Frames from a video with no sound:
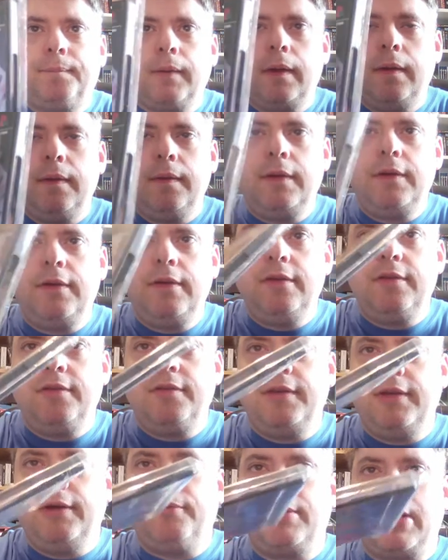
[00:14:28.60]
This is
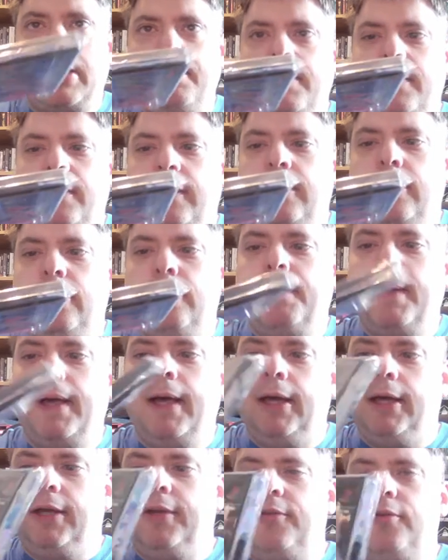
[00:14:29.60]
sealed up in a little
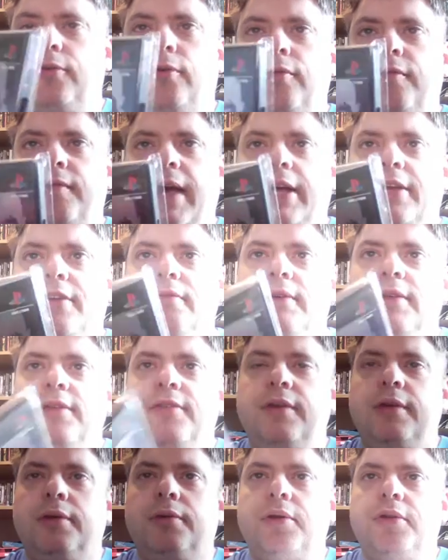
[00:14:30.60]
bag. It's not factory
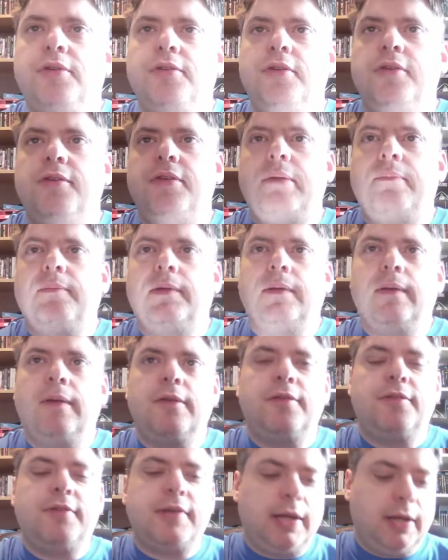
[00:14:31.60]
sealed, it's just something that
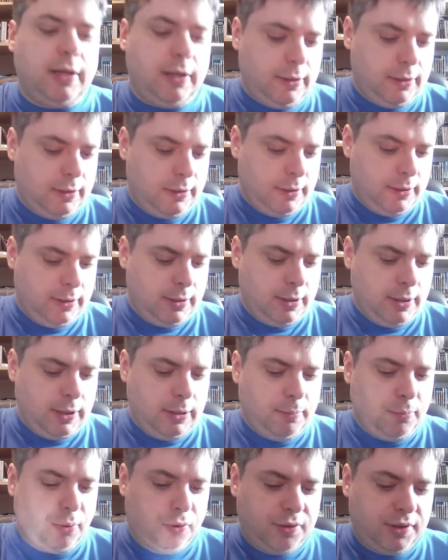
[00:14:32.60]
the seller
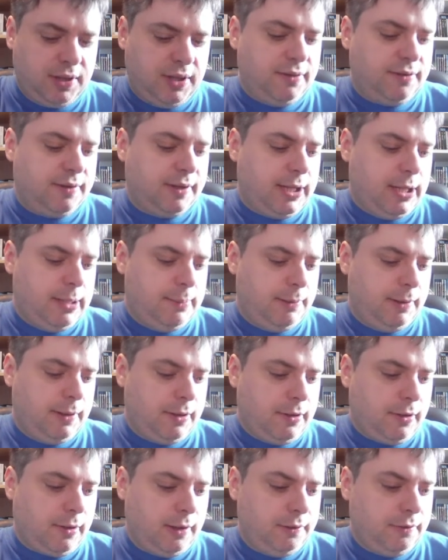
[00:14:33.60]
put it in to keep it
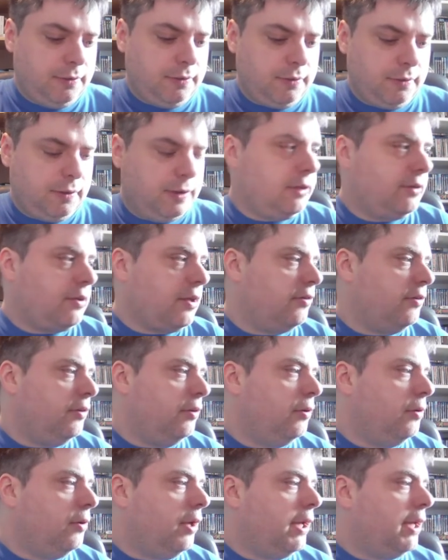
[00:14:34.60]
nice. I mean, it does
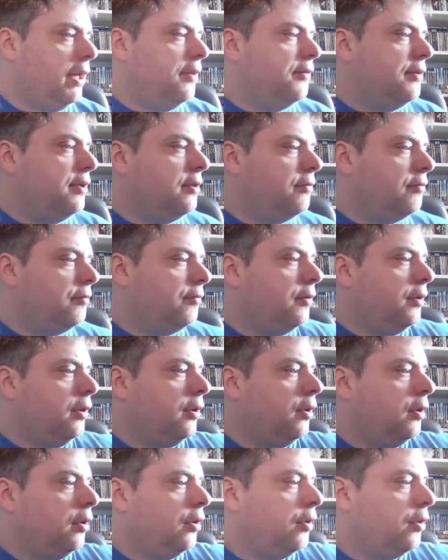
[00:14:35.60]
look like it's in
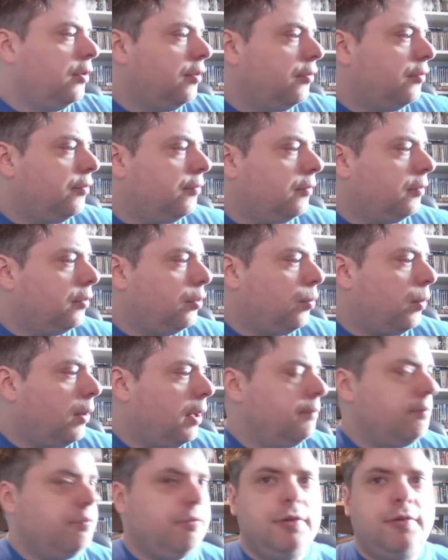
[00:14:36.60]

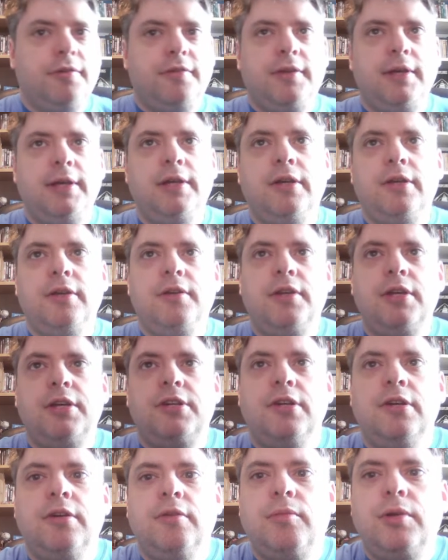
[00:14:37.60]
quite pristine
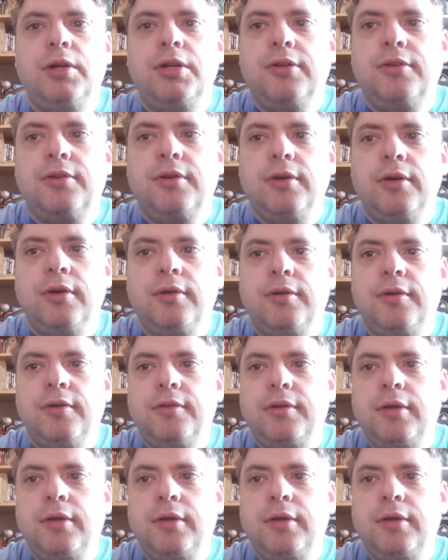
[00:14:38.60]
condition, which is good.